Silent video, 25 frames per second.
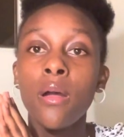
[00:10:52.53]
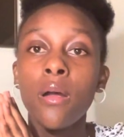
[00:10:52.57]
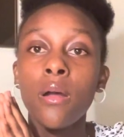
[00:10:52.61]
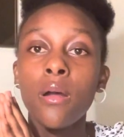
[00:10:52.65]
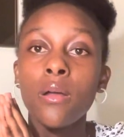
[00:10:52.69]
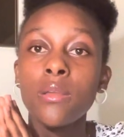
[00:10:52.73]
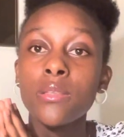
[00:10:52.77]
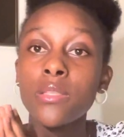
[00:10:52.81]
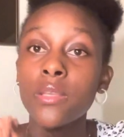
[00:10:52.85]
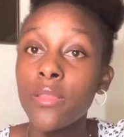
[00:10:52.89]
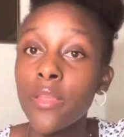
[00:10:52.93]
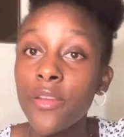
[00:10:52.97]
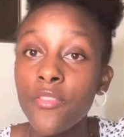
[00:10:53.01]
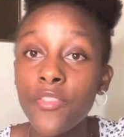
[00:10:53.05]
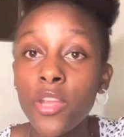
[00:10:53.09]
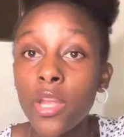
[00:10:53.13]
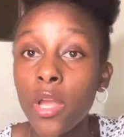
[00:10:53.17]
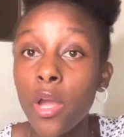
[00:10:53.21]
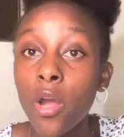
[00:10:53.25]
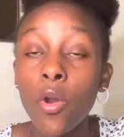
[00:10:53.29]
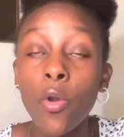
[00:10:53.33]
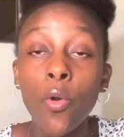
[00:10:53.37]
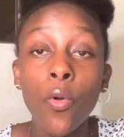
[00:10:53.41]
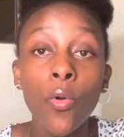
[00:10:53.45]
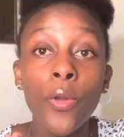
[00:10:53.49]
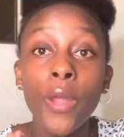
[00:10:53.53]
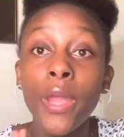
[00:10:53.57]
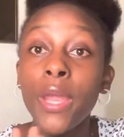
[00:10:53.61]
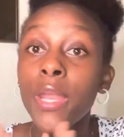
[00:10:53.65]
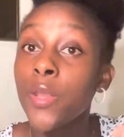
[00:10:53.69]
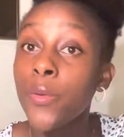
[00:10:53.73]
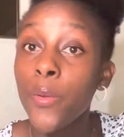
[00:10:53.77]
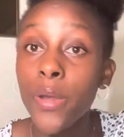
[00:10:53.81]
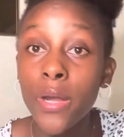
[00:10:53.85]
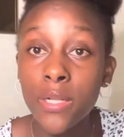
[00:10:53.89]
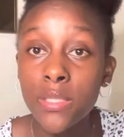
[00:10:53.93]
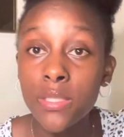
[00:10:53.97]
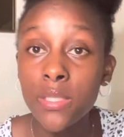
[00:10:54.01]
South Africa or
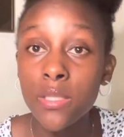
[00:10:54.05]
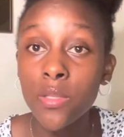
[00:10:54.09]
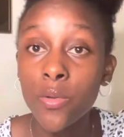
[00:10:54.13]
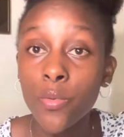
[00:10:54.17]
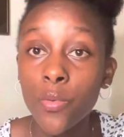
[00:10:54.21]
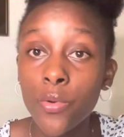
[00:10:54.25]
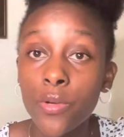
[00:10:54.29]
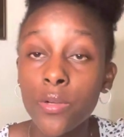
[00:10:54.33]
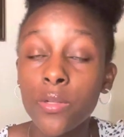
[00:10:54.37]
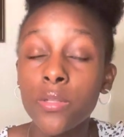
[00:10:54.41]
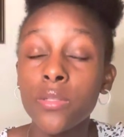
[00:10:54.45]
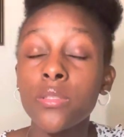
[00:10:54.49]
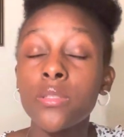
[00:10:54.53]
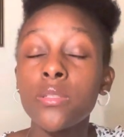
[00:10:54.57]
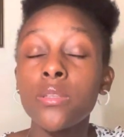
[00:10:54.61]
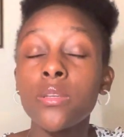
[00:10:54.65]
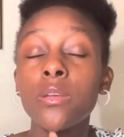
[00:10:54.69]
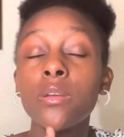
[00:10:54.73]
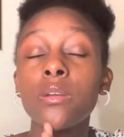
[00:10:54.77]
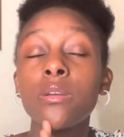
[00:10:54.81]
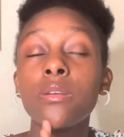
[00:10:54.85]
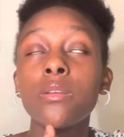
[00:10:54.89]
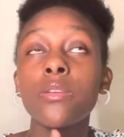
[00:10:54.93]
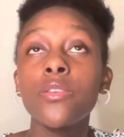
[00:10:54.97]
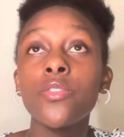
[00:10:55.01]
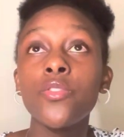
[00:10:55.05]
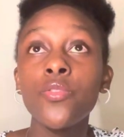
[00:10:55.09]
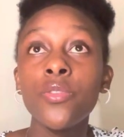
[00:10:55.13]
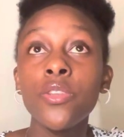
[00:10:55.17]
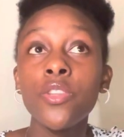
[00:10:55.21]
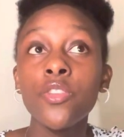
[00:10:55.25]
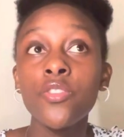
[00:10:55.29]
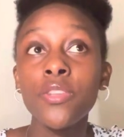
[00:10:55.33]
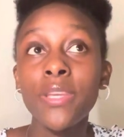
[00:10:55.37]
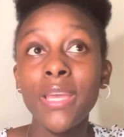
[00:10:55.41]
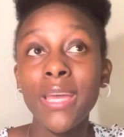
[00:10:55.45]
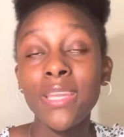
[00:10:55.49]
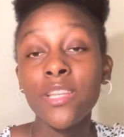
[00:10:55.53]
anywhere else in the world. You need
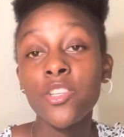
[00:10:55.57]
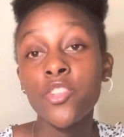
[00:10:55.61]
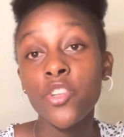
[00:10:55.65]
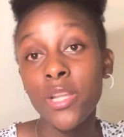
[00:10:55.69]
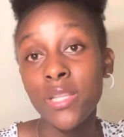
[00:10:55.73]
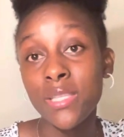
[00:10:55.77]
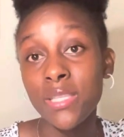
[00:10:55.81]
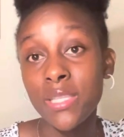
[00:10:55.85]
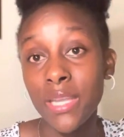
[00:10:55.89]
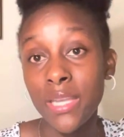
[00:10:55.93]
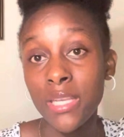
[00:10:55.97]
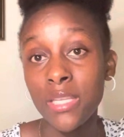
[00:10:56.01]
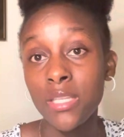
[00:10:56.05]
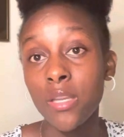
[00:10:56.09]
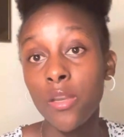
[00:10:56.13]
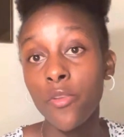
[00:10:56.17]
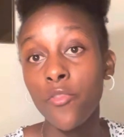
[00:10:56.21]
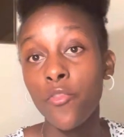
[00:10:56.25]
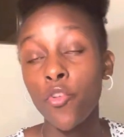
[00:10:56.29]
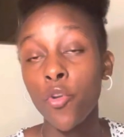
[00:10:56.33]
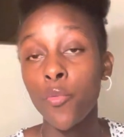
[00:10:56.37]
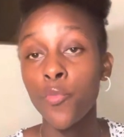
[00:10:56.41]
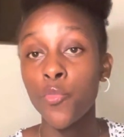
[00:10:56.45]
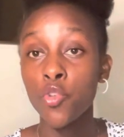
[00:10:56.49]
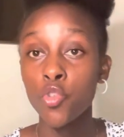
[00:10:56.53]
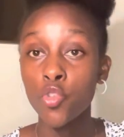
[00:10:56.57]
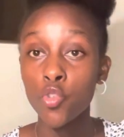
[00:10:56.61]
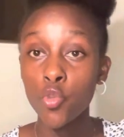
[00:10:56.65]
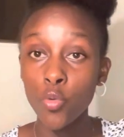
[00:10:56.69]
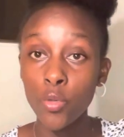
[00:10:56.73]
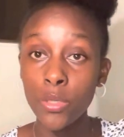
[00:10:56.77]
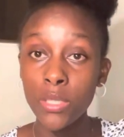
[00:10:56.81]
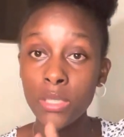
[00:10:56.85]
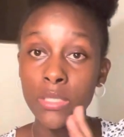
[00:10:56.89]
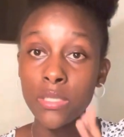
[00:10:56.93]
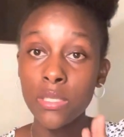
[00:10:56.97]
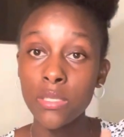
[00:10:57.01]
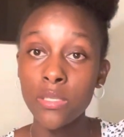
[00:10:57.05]
to get it translated from your
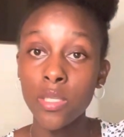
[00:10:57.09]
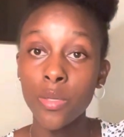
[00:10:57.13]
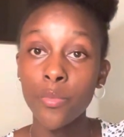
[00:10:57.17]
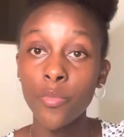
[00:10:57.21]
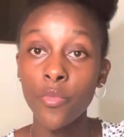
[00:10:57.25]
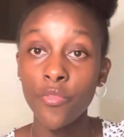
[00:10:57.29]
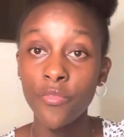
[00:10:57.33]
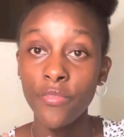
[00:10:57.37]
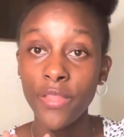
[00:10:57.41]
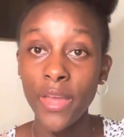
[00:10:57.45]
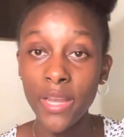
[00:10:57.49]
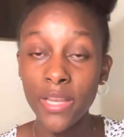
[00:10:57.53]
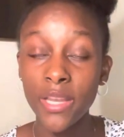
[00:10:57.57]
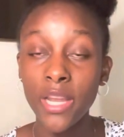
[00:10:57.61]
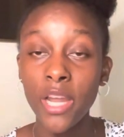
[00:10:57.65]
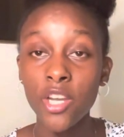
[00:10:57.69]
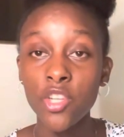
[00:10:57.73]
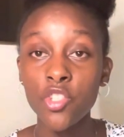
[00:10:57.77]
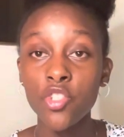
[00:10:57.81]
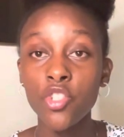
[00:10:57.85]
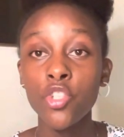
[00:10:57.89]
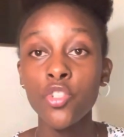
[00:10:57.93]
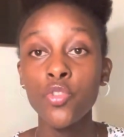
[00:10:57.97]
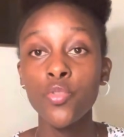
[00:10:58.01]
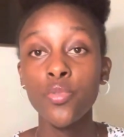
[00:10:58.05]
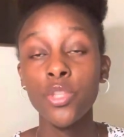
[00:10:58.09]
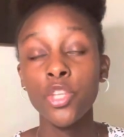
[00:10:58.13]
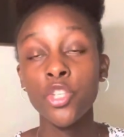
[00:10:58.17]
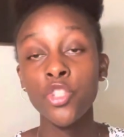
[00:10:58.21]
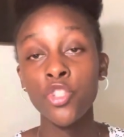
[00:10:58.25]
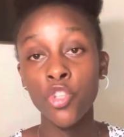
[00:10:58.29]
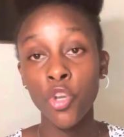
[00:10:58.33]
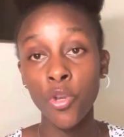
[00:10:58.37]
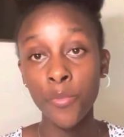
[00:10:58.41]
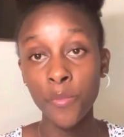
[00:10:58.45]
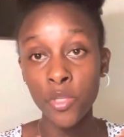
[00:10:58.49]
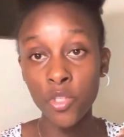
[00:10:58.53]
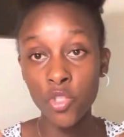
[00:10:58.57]
schooling system of that country to the
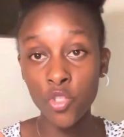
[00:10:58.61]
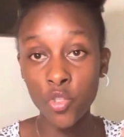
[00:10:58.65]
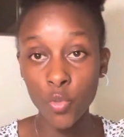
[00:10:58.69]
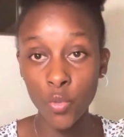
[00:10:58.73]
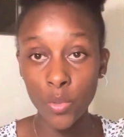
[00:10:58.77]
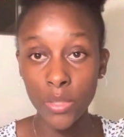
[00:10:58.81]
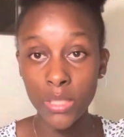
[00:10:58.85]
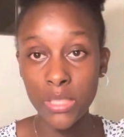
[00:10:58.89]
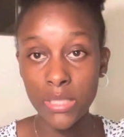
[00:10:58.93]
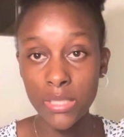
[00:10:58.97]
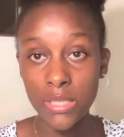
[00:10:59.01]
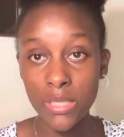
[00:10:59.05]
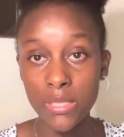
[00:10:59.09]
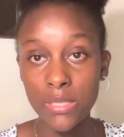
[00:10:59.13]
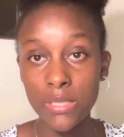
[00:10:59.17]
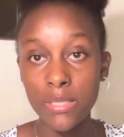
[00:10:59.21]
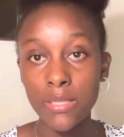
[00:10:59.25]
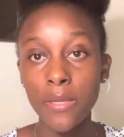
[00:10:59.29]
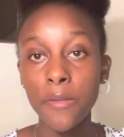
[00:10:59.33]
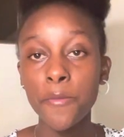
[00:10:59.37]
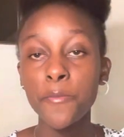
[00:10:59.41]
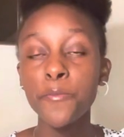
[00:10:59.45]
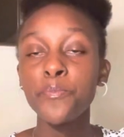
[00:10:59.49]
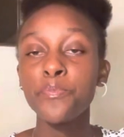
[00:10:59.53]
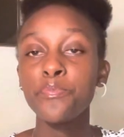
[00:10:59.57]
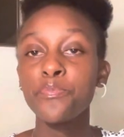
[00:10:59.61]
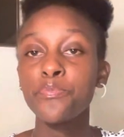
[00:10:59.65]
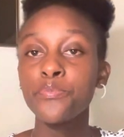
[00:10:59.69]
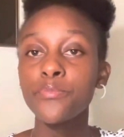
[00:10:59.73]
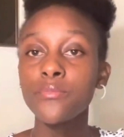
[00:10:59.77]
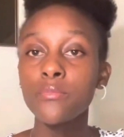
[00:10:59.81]
German schooling system.